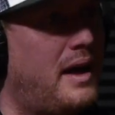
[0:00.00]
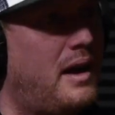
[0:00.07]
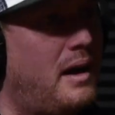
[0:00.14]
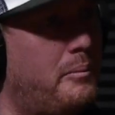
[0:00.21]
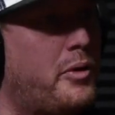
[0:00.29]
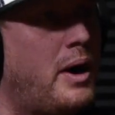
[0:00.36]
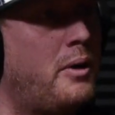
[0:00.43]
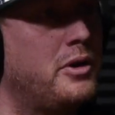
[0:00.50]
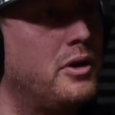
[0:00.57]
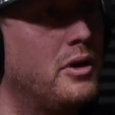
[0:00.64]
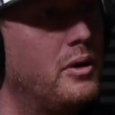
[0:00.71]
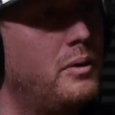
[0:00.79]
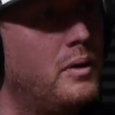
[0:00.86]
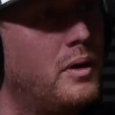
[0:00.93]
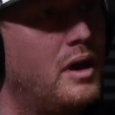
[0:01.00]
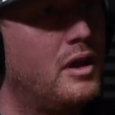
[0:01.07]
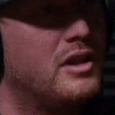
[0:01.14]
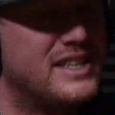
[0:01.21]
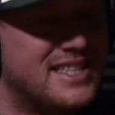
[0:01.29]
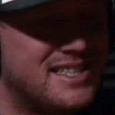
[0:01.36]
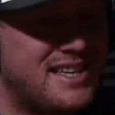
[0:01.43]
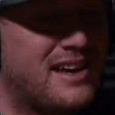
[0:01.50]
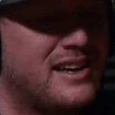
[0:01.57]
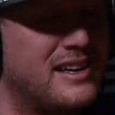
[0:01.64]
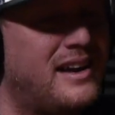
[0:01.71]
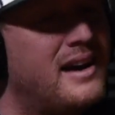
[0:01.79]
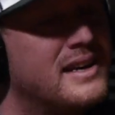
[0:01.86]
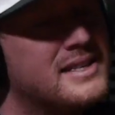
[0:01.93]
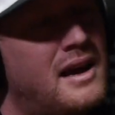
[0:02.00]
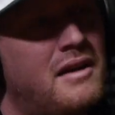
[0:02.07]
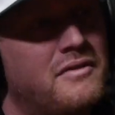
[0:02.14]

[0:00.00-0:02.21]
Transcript: That I'm proud of you. The second I start